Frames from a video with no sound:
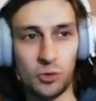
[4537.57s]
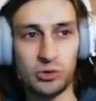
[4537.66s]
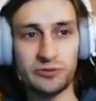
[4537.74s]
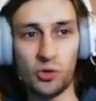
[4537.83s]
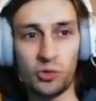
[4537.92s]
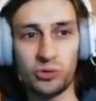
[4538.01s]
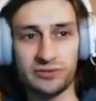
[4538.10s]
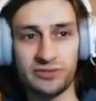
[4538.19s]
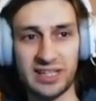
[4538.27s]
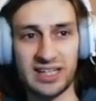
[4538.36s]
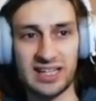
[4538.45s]
of
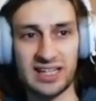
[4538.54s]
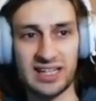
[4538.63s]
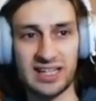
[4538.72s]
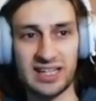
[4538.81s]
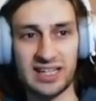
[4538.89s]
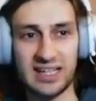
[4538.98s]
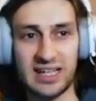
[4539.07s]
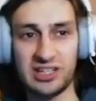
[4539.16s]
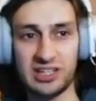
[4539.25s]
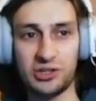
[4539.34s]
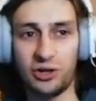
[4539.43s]
the
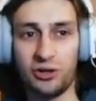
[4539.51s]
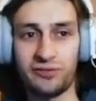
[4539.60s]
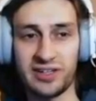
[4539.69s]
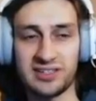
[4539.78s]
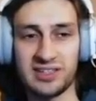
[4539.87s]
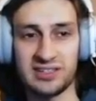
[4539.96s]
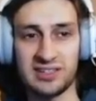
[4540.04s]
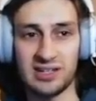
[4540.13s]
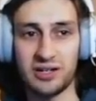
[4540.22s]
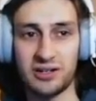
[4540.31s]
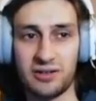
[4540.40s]
GDQ hotfixes are
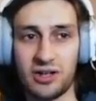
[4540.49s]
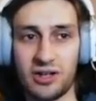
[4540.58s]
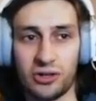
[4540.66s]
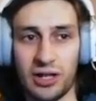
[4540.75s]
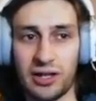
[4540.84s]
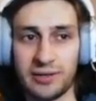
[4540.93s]
done online.